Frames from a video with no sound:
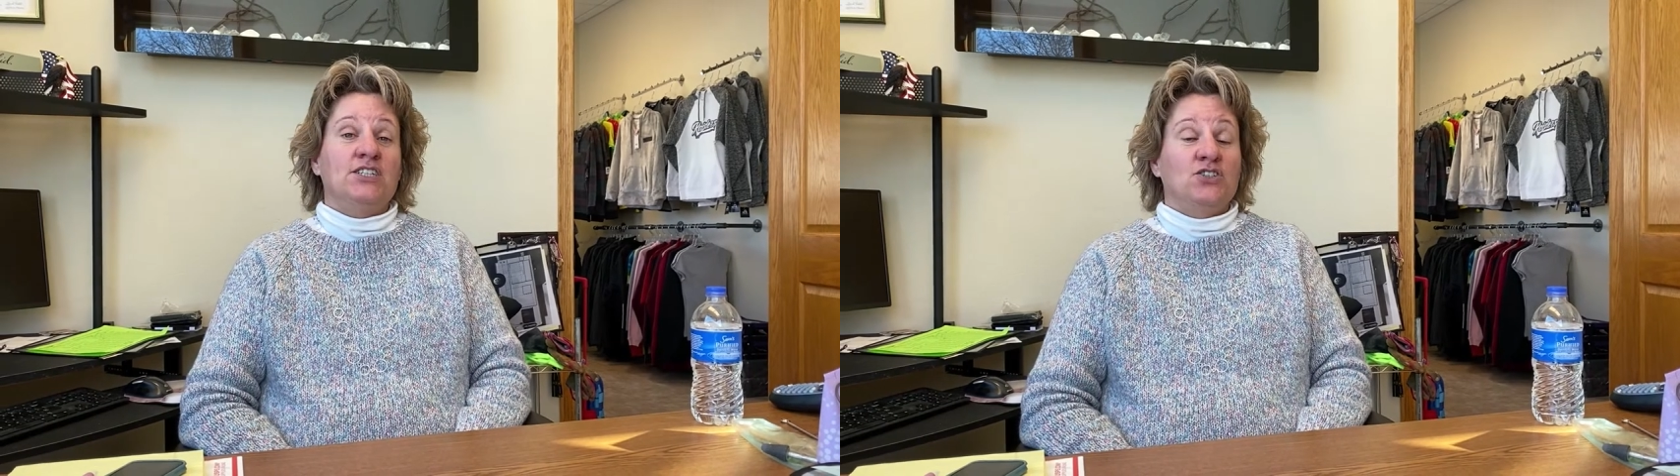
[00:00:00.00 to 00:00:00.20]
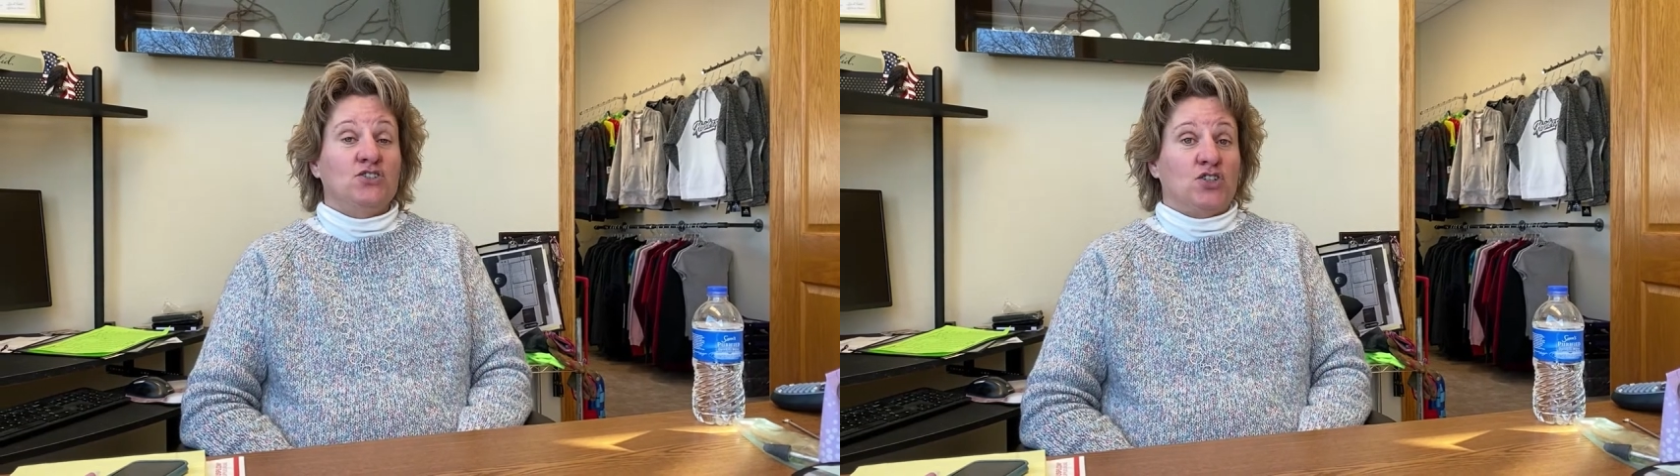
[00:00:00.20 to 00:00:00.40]

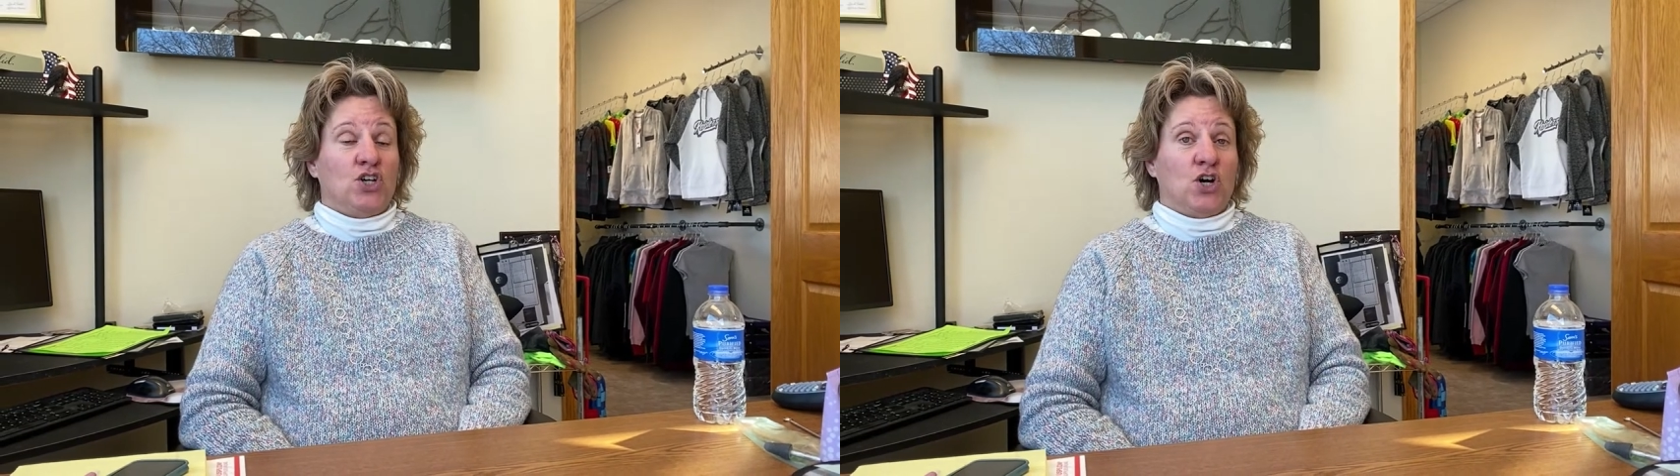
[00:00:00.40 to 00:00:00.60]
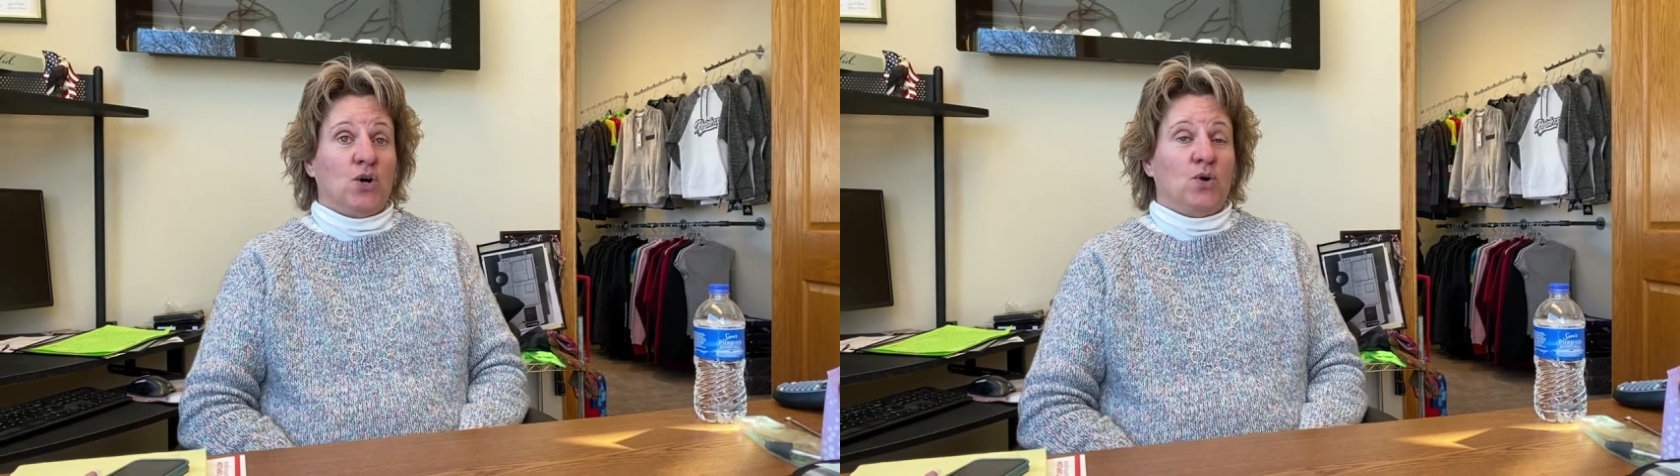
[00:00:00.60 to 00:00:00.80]
years
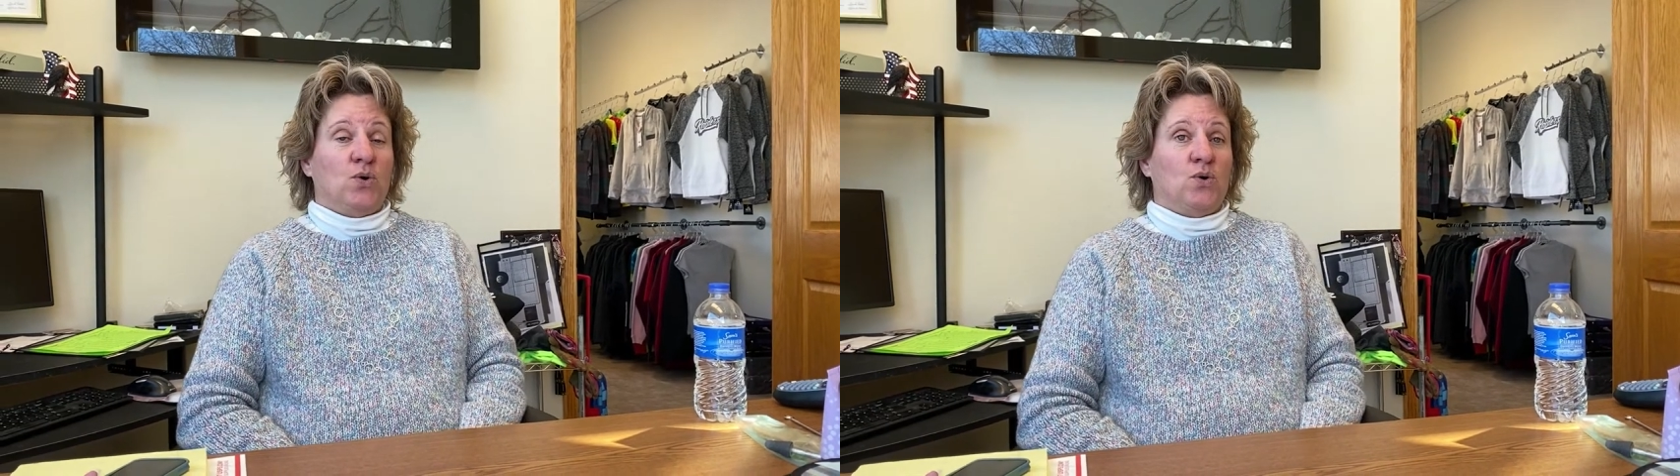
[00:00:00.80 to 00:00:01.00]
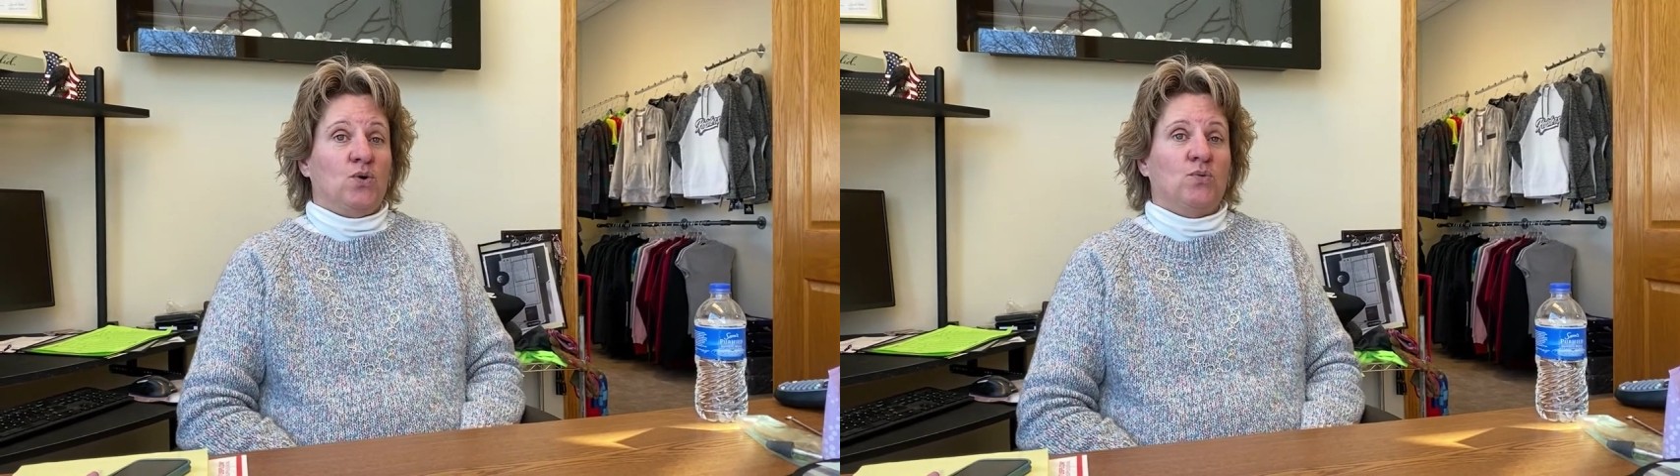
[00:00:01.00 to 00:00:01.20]
ago,